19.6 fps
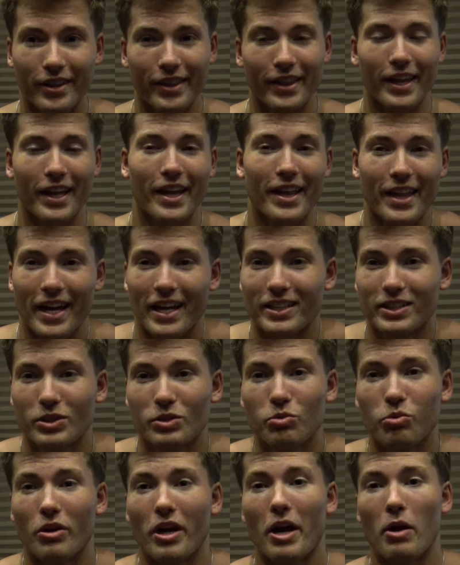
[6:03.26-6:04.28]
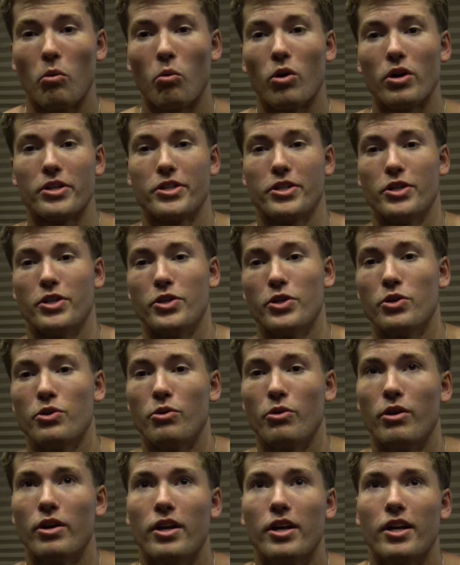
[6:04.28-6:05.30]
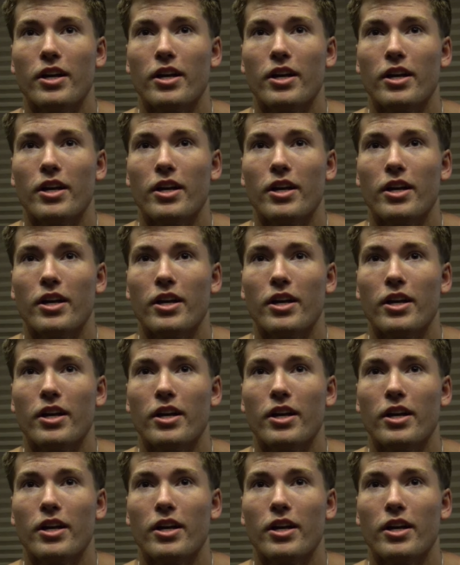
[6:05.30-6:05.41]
That's what I want to do.